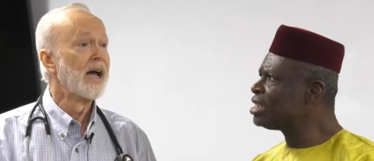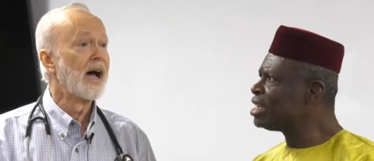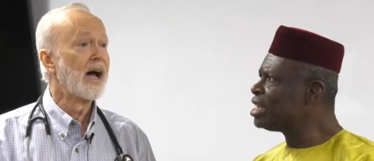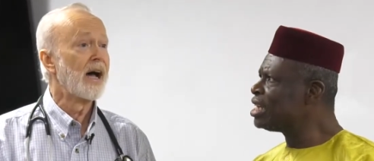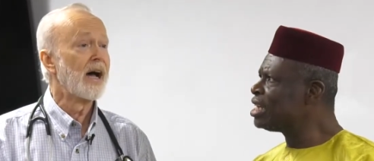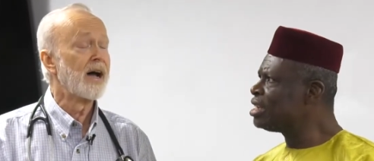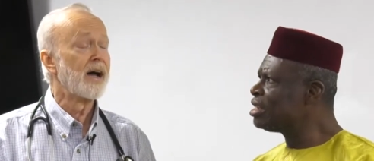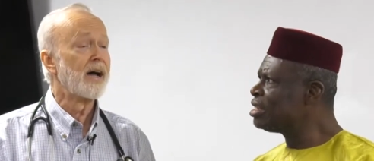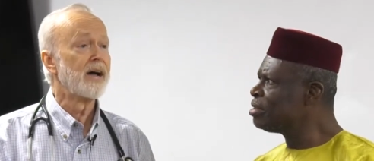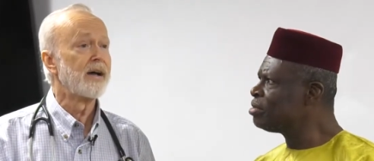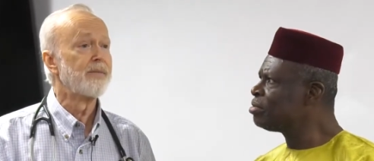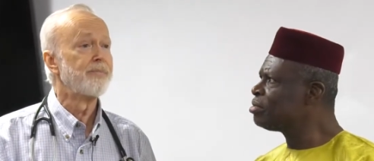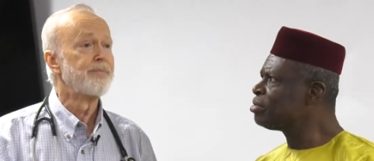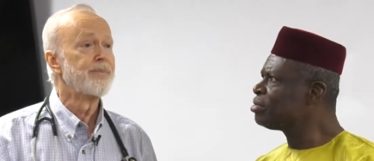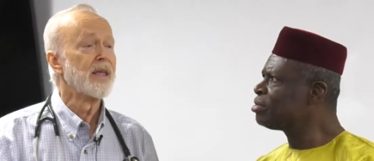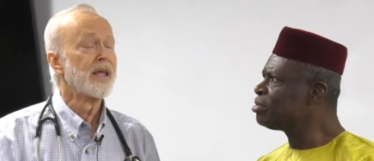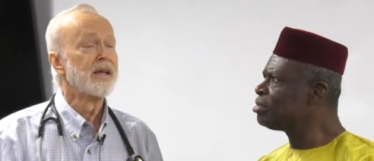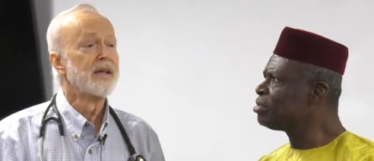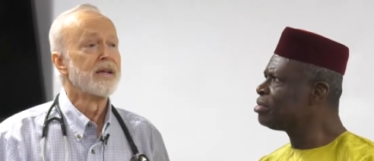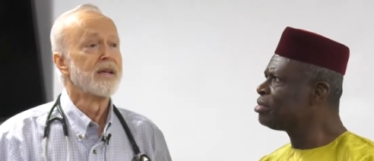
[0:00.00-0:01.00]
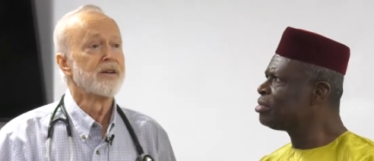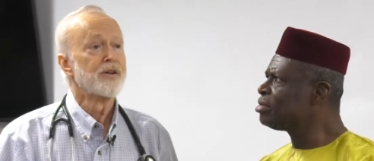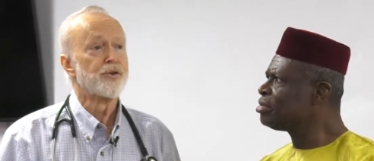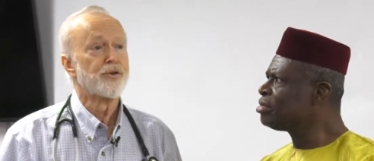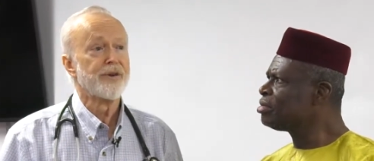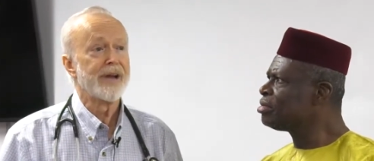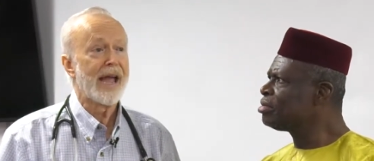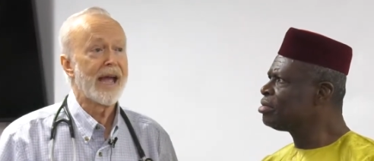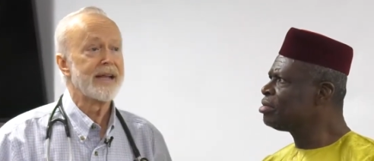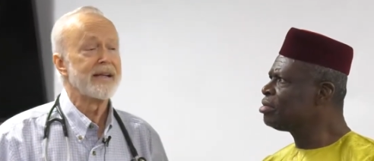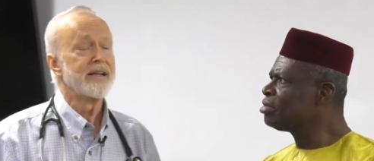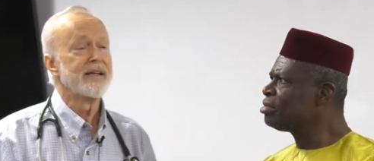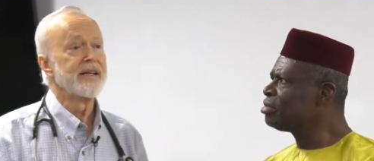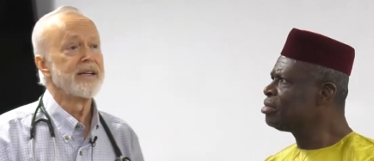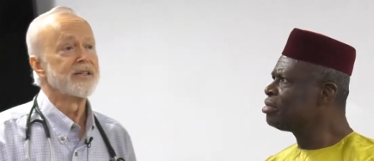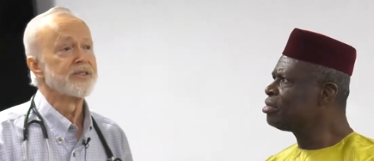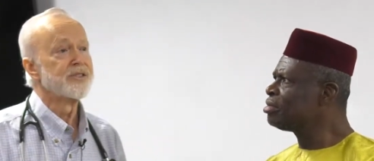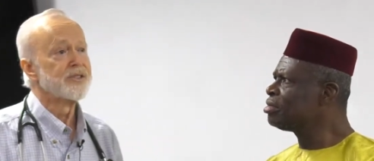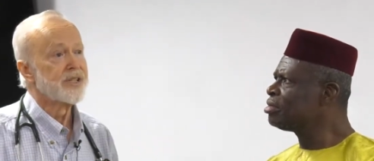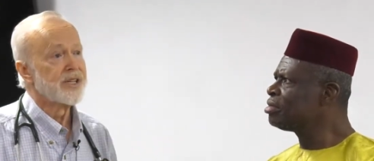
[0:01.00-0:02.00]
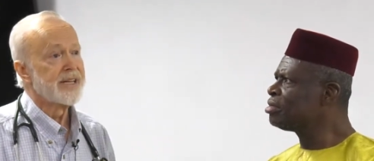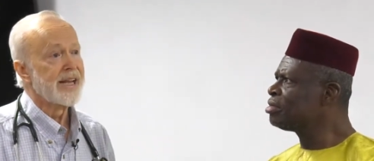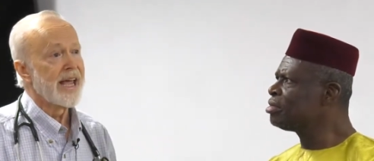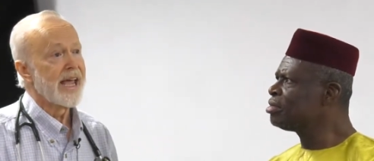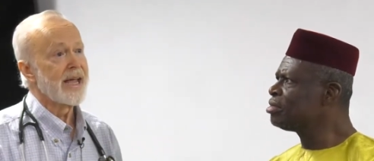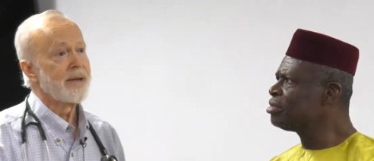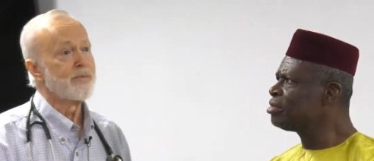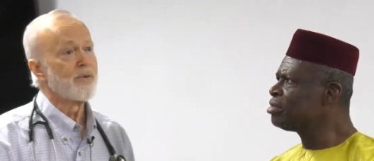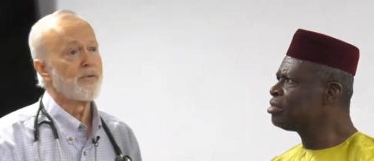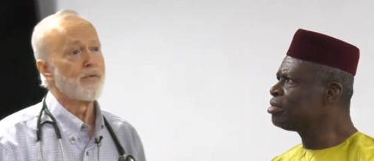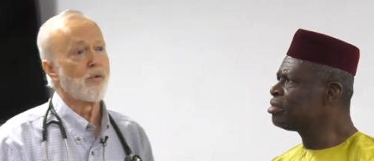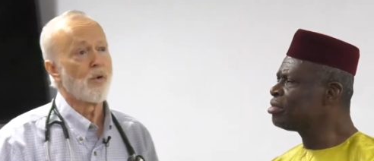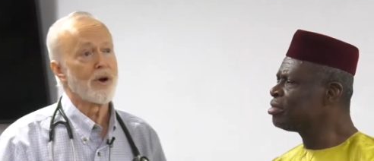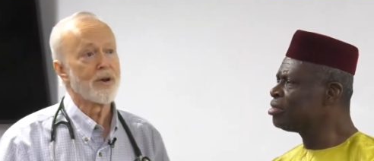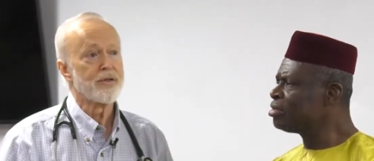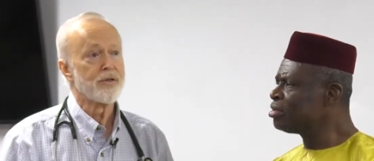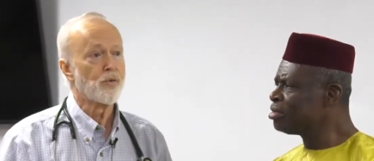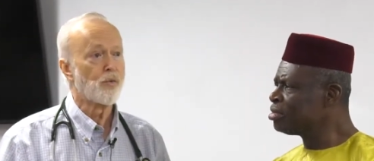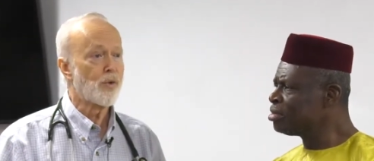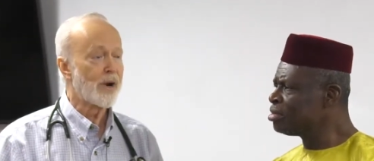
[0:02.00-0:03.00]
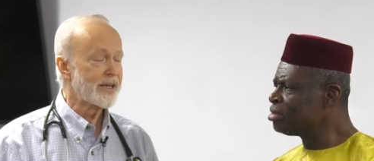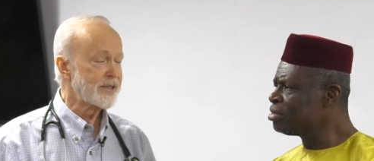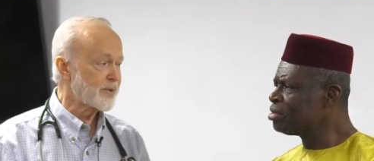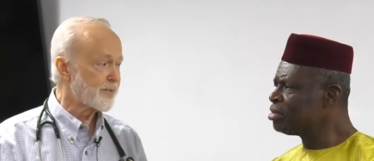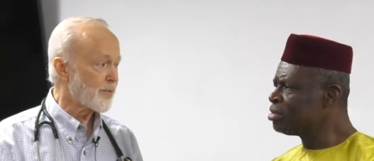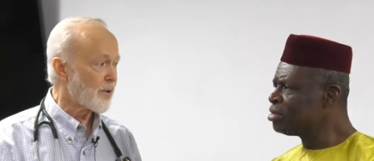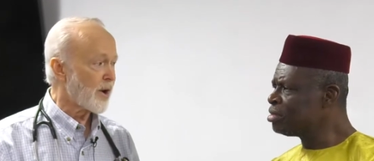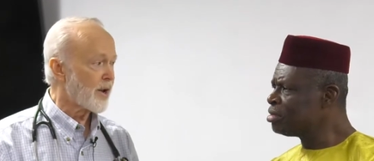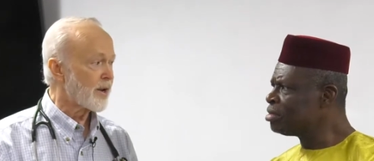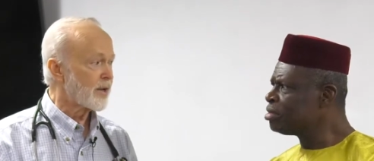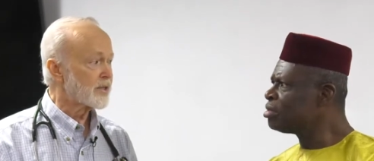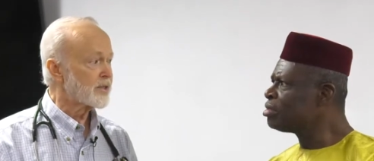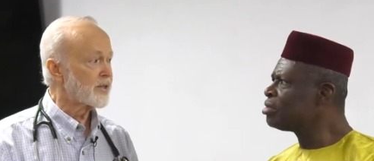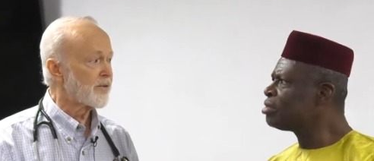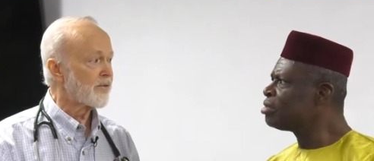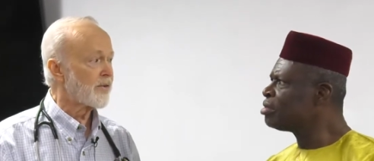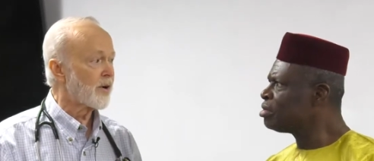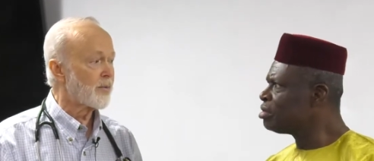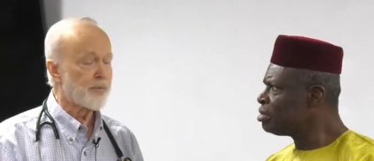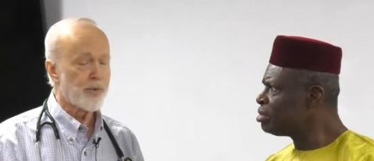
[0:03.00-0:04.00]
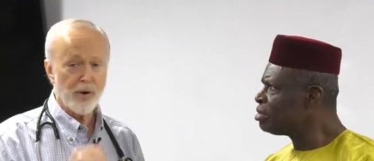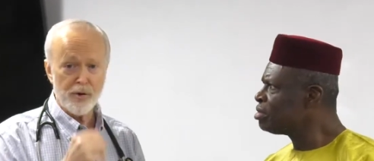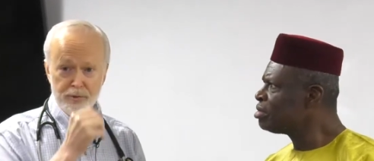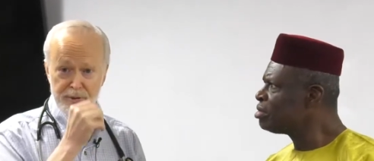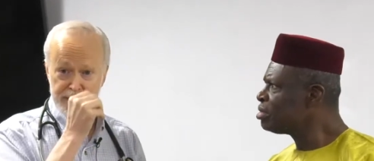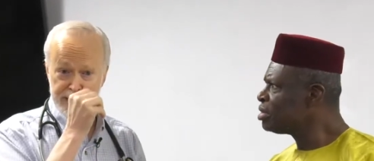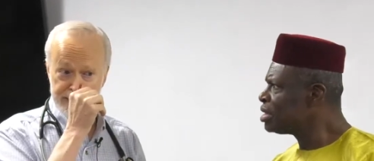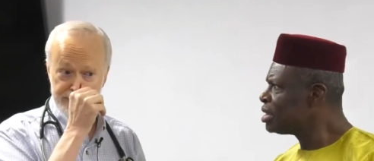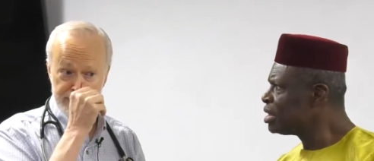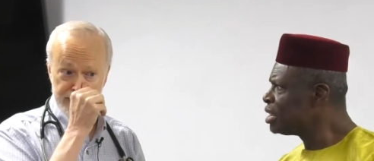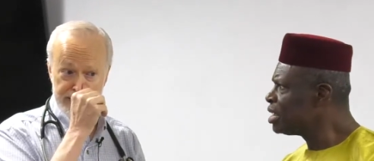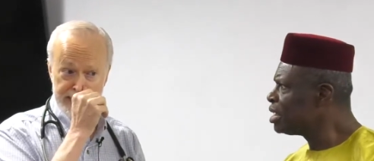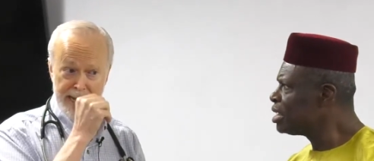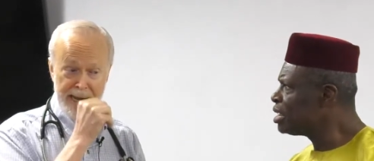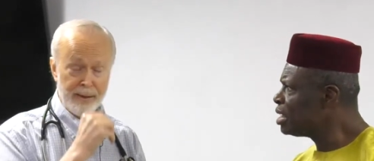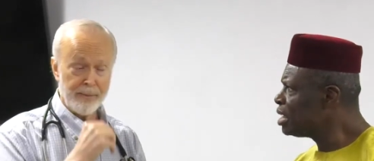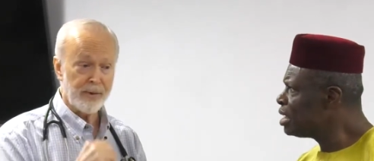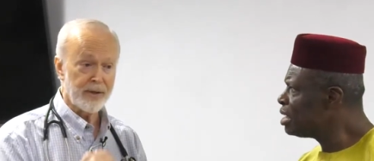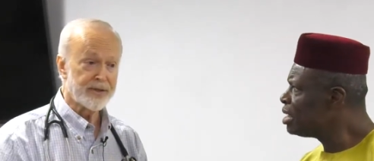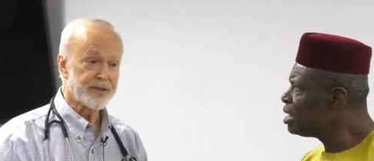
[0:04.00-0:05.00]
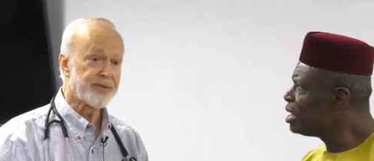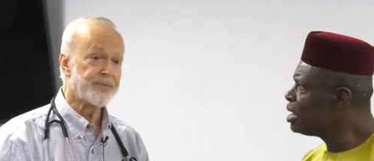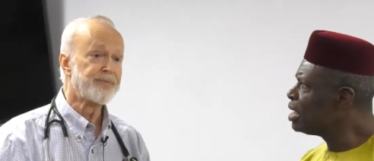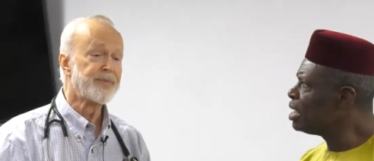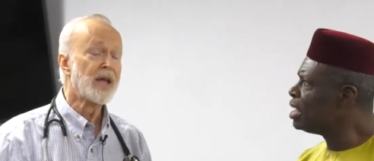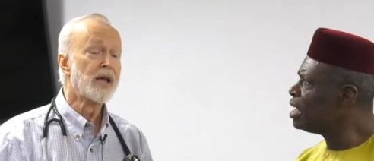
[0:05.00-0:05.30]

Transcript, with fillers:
Speaker 1: Uh, creatinine is the name of one of the waste products of our protein metabolism.